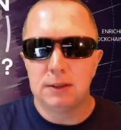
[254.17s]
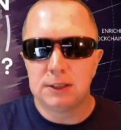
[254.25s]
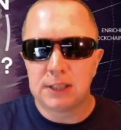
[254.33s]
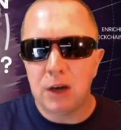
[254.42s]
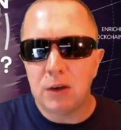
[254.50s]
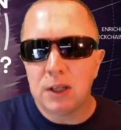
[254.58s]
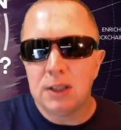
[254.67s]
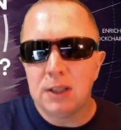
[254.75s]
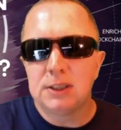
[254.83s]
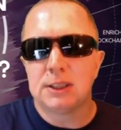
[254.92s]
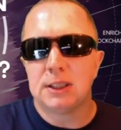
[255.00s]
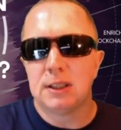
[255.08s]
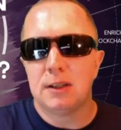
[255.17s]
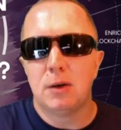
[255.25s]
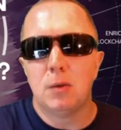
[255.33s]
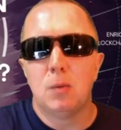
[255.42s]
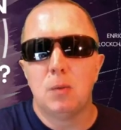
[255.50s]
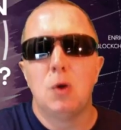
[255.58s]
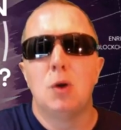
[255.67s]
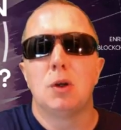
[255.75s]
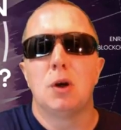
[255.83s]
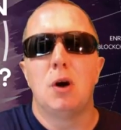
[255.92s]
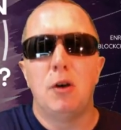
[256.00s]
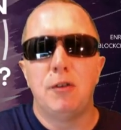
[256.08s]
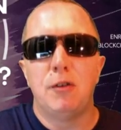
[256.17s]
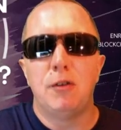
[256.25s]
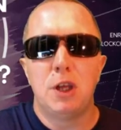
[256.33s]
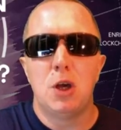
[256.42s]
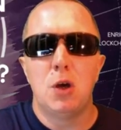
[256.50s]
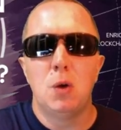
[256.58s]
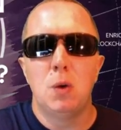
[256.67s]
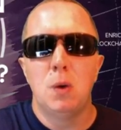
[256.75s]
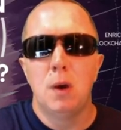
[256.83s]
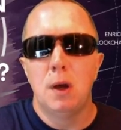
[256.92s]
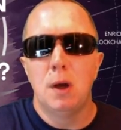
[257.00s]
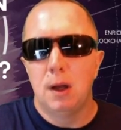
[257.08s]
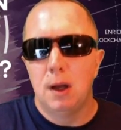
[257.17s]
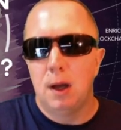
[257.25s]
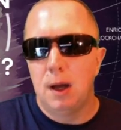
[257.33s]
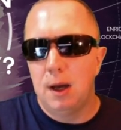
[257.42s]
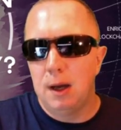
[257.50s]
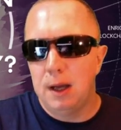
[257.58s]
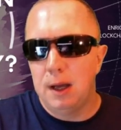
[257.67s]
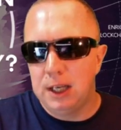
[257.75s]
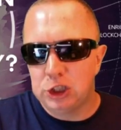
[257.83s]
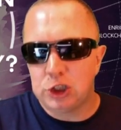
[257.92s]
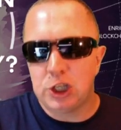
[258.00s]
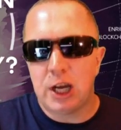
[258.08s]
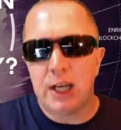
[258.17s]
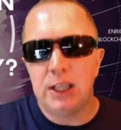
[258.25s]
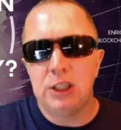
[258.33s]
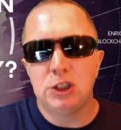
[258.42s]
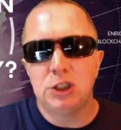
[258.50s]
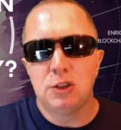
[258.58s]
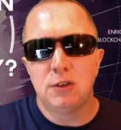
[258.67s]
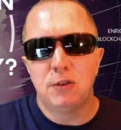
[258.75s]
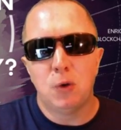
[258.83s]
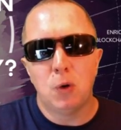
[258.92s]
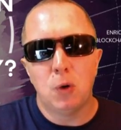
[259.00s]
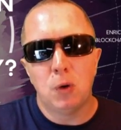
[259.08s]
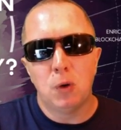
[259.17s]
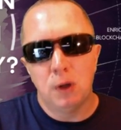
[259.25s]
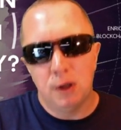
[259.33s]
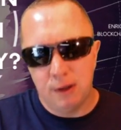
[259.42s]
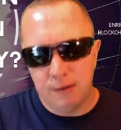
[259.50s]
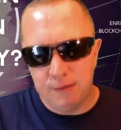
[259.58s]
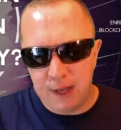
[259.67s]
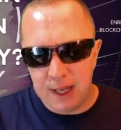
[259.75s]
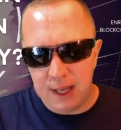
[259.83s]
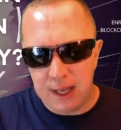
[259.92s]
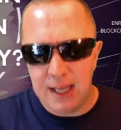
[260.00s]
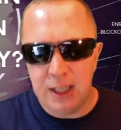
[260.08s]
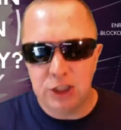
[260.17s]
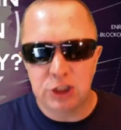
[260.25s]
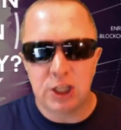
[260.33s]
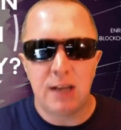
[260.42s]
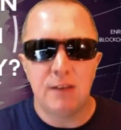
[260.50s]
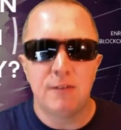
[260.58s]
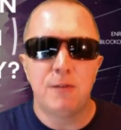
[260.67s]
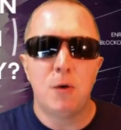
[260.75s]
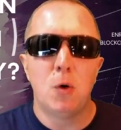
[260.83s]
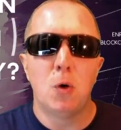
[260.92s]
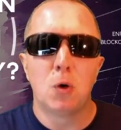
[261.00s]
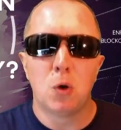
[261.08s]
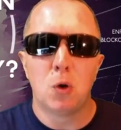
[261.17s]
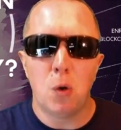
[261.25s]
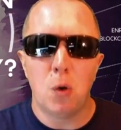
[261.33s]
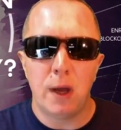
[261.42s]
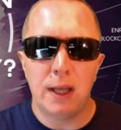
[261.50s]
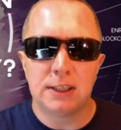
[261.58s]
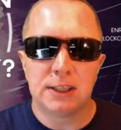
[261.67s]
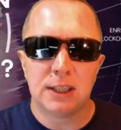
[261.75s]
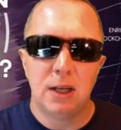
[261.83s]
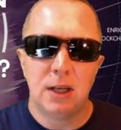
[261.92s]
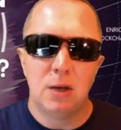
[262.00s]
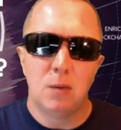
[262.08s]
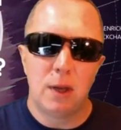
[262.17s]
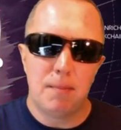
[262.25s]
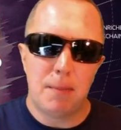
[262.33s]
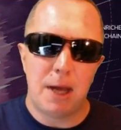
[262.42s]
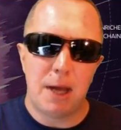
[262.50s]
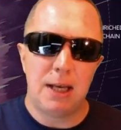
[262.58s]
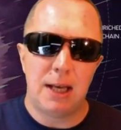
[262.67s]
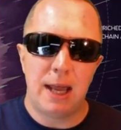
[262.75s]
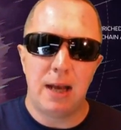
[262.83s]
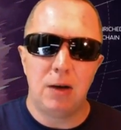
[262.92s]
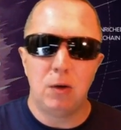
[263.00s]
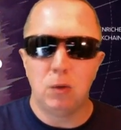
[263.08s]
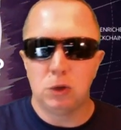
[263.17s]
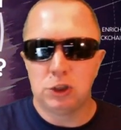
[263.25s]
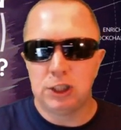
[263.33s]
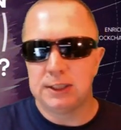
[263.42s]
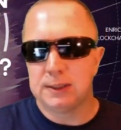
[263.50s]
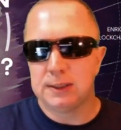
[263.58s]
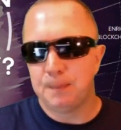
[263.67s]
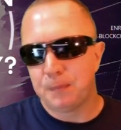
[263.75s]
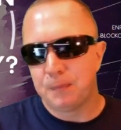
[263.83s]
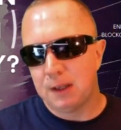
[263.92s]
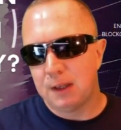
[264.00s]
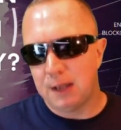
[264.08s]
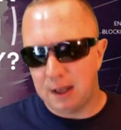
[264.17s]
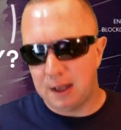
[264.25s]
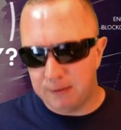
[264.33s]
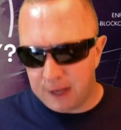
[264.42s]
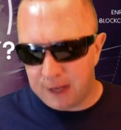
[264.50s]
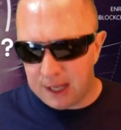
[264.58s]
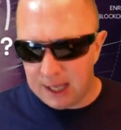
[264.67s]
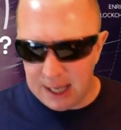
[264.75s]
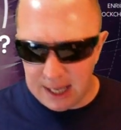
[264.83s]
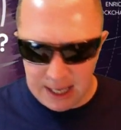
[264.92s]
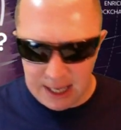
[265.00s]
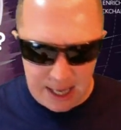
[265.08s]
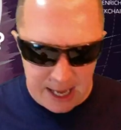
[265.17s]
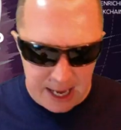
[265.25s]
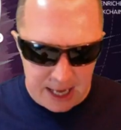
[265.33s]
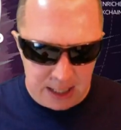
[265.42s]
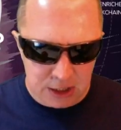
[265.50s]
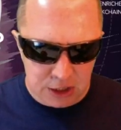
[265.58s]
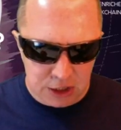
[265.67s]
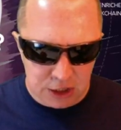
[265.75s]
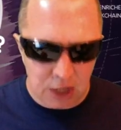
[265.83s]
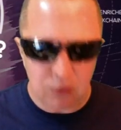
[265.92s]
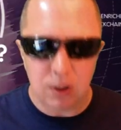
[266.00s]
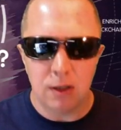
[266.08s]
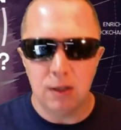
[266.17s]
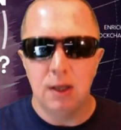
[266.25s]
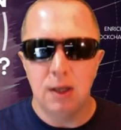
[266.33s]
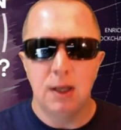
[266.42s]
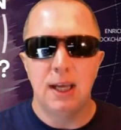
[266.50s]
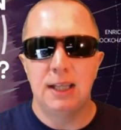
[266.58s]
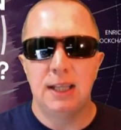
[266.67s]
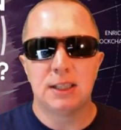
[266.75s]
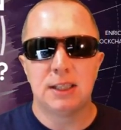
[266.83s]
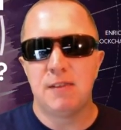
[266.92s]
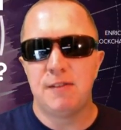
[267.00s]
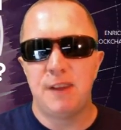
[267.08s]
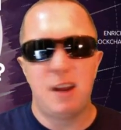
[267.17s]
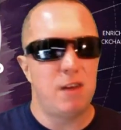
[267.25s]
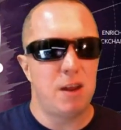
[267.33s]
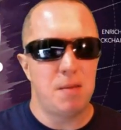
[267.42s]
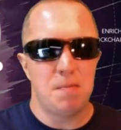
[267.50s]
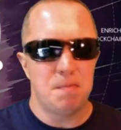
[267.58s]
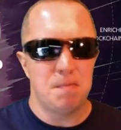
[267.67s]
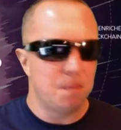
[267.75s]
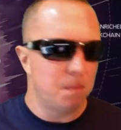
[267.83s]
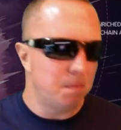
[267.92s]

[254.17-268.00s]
tokens that would offer you an exchange for the VeChain 4 coins when the mainnet launches. Now, the VEN token is an Ethereum